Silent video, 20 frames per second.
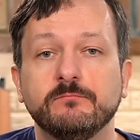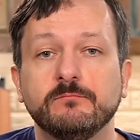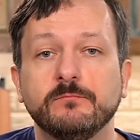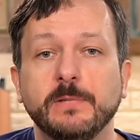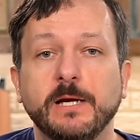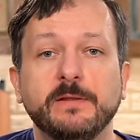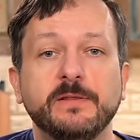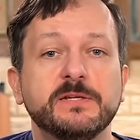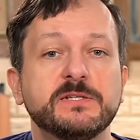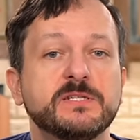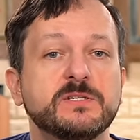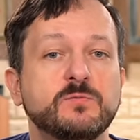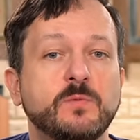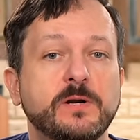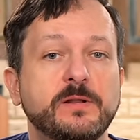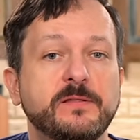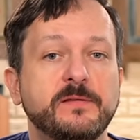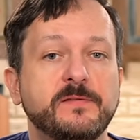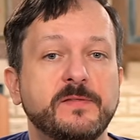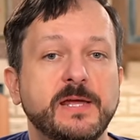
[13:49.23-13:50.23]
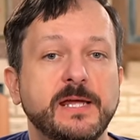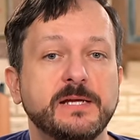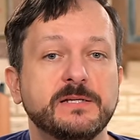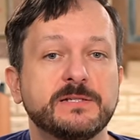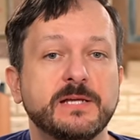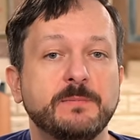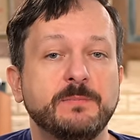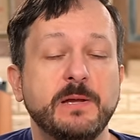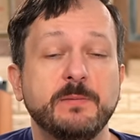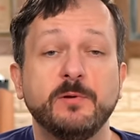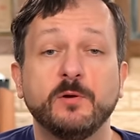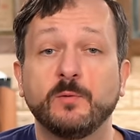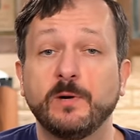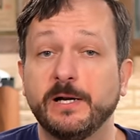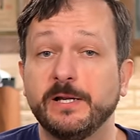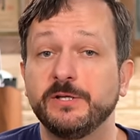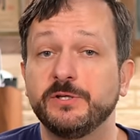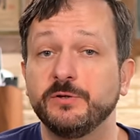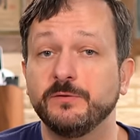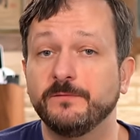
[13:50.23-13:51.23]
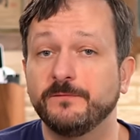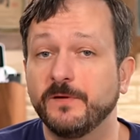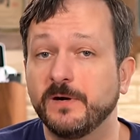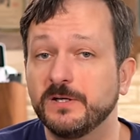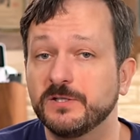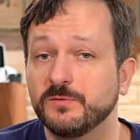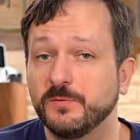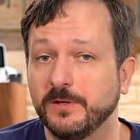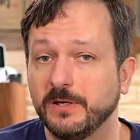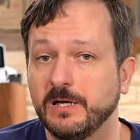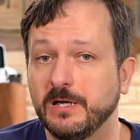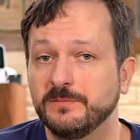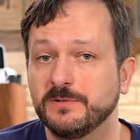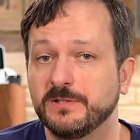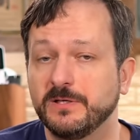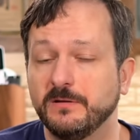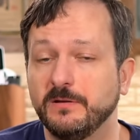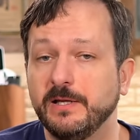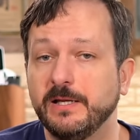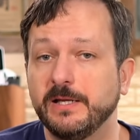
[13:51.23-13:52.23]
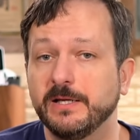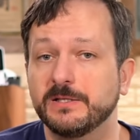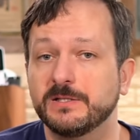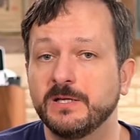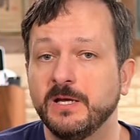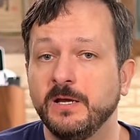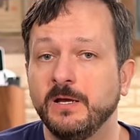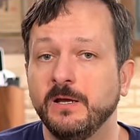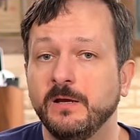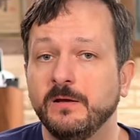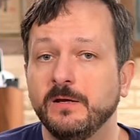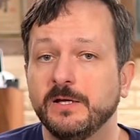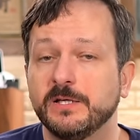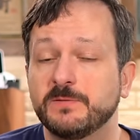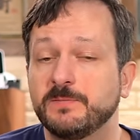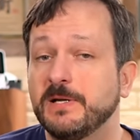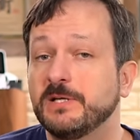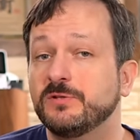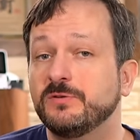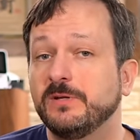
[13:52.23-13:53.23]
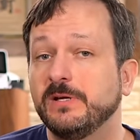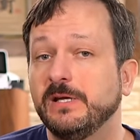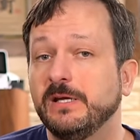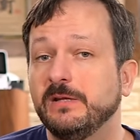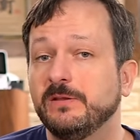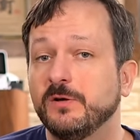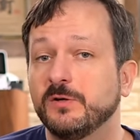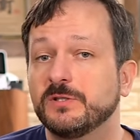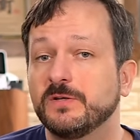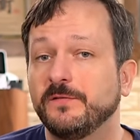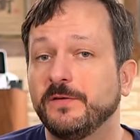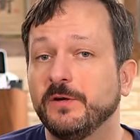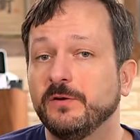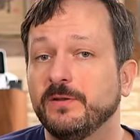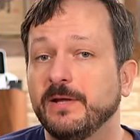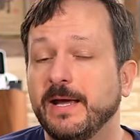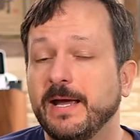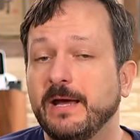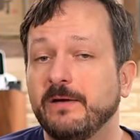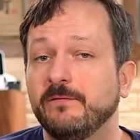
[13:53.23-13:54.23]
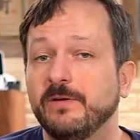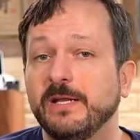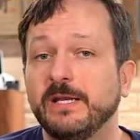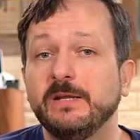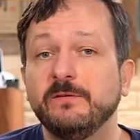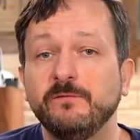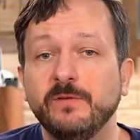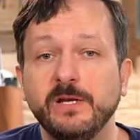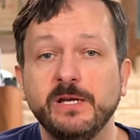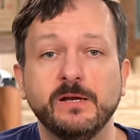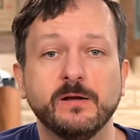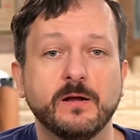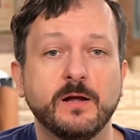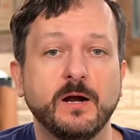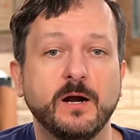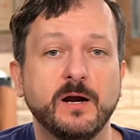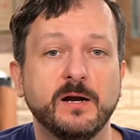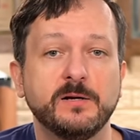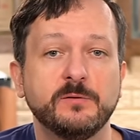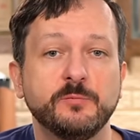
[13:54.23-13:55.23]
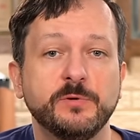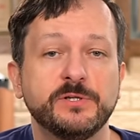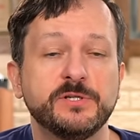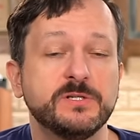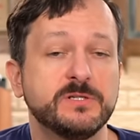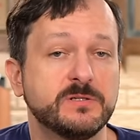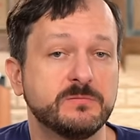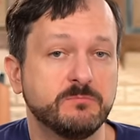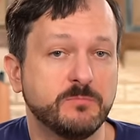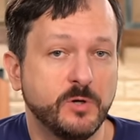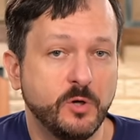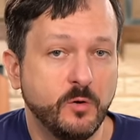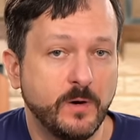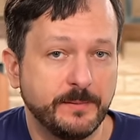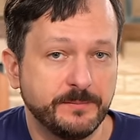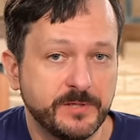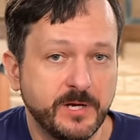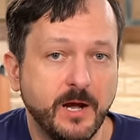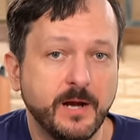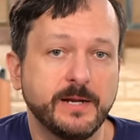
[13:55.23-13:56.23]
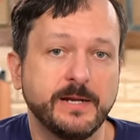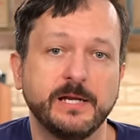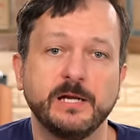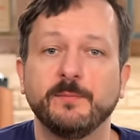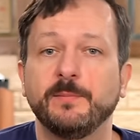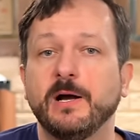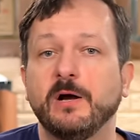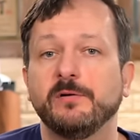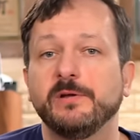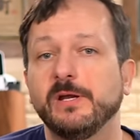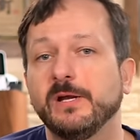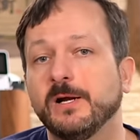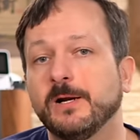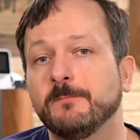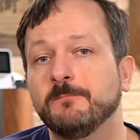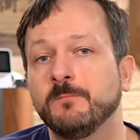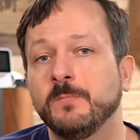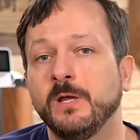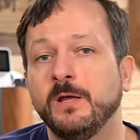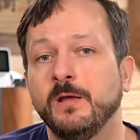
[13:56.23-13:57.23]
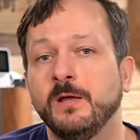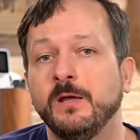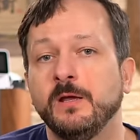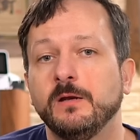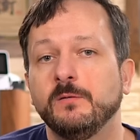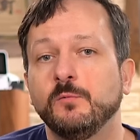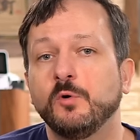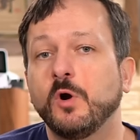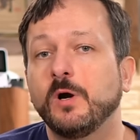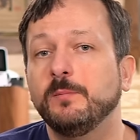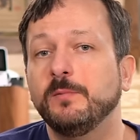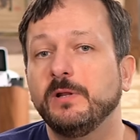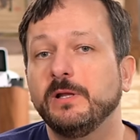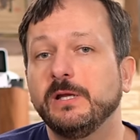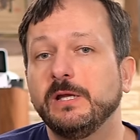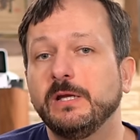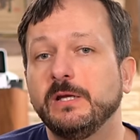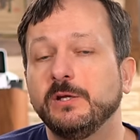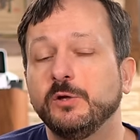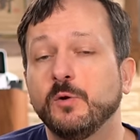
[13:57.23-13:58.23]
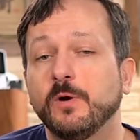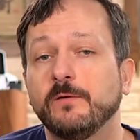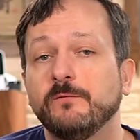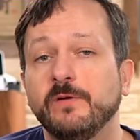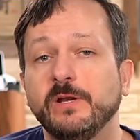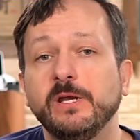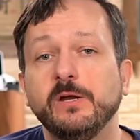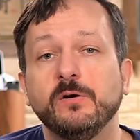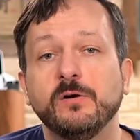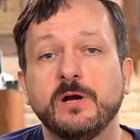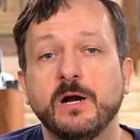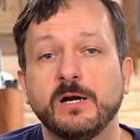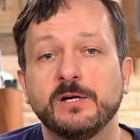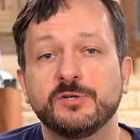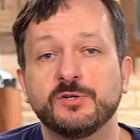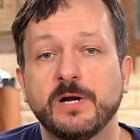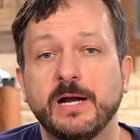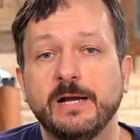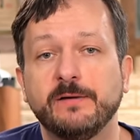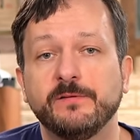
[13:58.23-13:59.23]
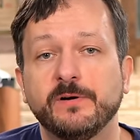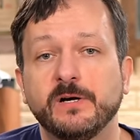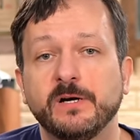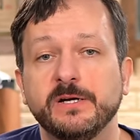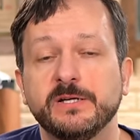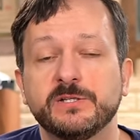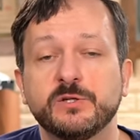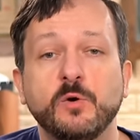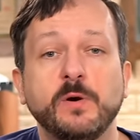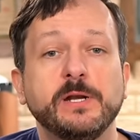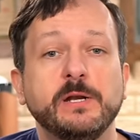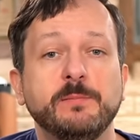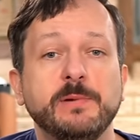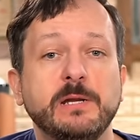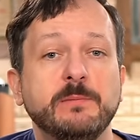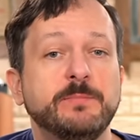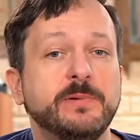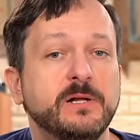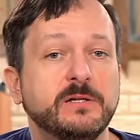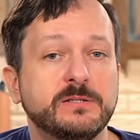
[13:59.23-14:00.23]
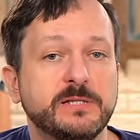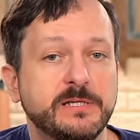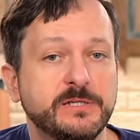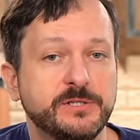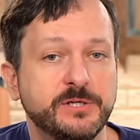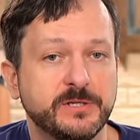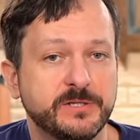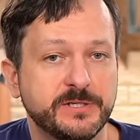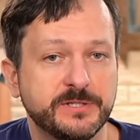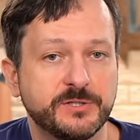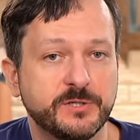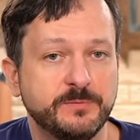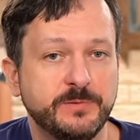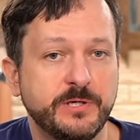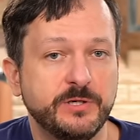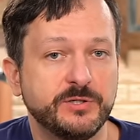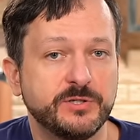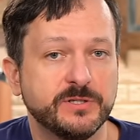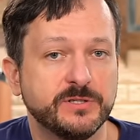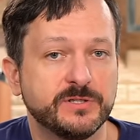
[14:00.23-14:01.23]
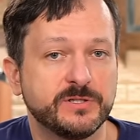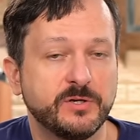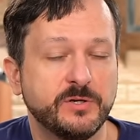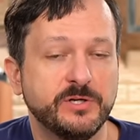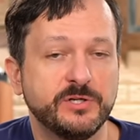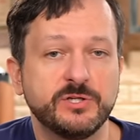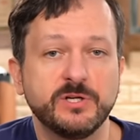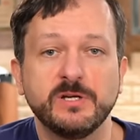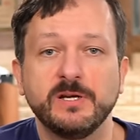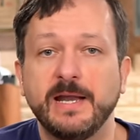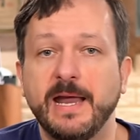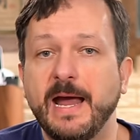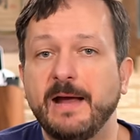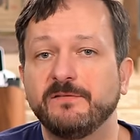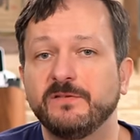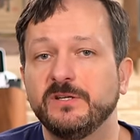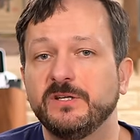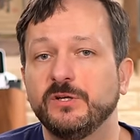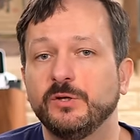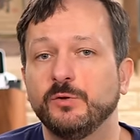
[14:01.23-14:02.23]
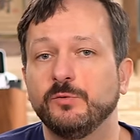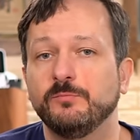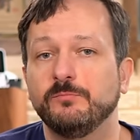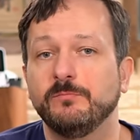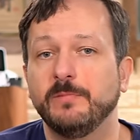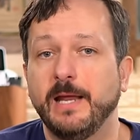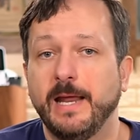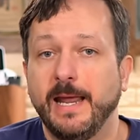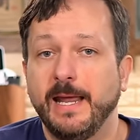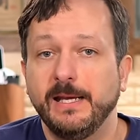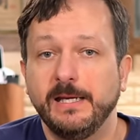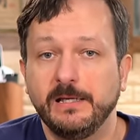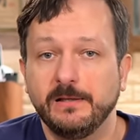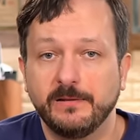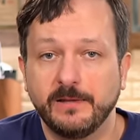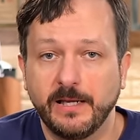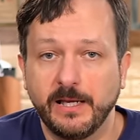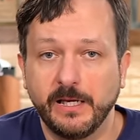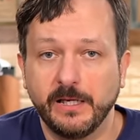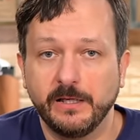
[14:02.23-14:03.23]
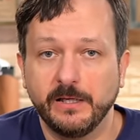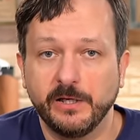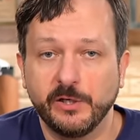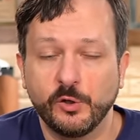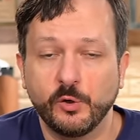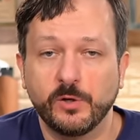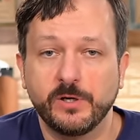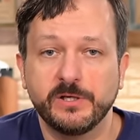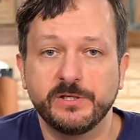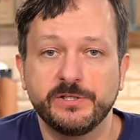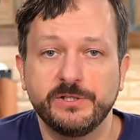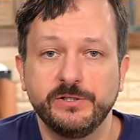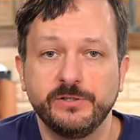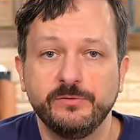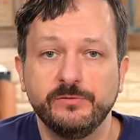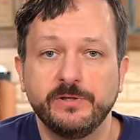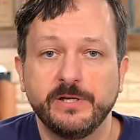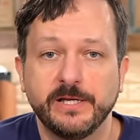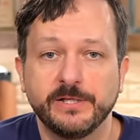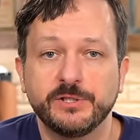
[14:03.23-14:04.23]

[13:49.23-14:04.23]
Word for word: And this is one of the things that people run into first when it comes to Linux, especially those of you that have an NVIDIA card, which is who I'm talking about here. Normally, your video card driver is going to be built into your distribution, so you shouldn't have to do anything in order to get